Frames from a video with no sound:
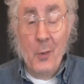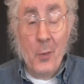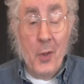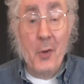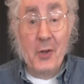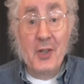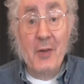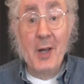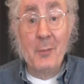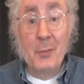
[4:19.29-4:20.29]
Although it's
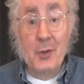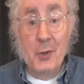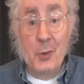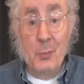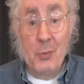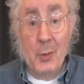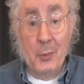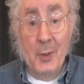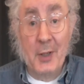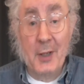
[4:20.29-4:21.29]
never happened to you
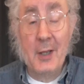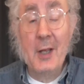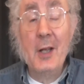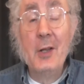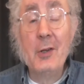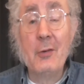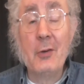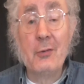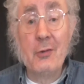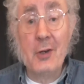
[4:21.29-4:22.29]
possibly, you've
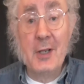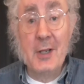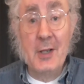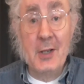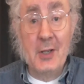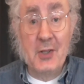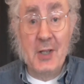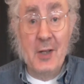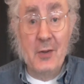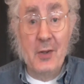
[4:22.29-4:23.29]
got to try and
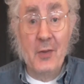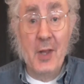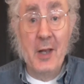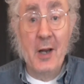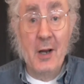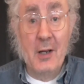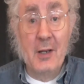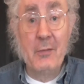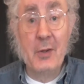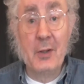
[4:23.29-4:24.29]
understand that they are
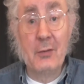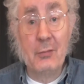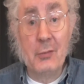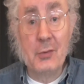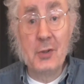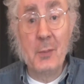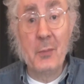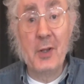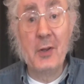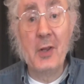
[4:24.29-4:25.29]
living through
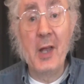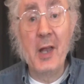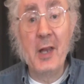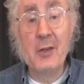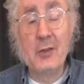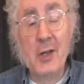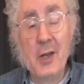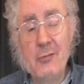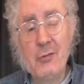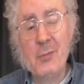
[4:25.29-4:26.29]
something that is
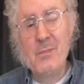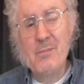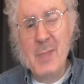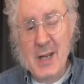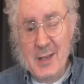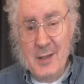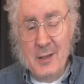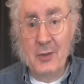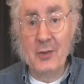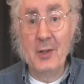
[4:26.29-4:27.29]

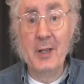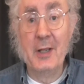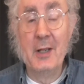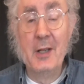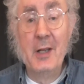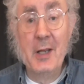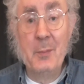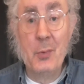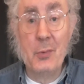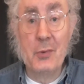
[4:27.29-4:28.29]
tremendously
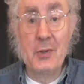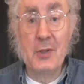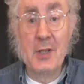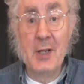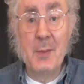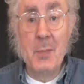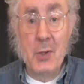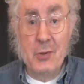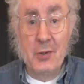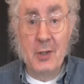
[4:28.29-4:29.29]
important
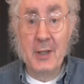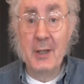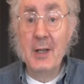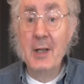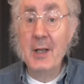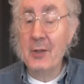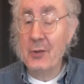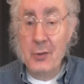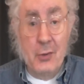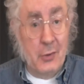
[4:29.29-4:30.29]
emotionally.
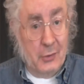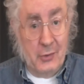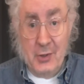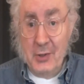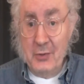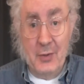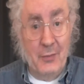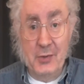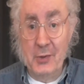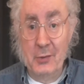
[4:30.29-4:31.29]
It's not just the
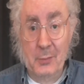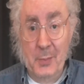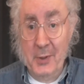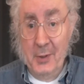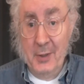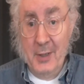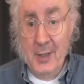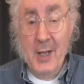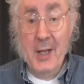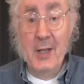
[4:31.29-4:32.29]
physical bit,
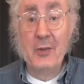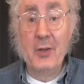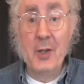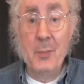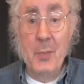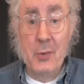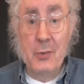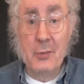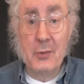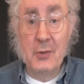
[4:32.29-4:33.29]
it's the
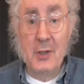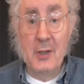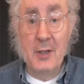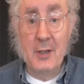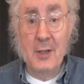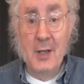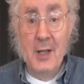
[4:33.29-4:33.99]
emotional side.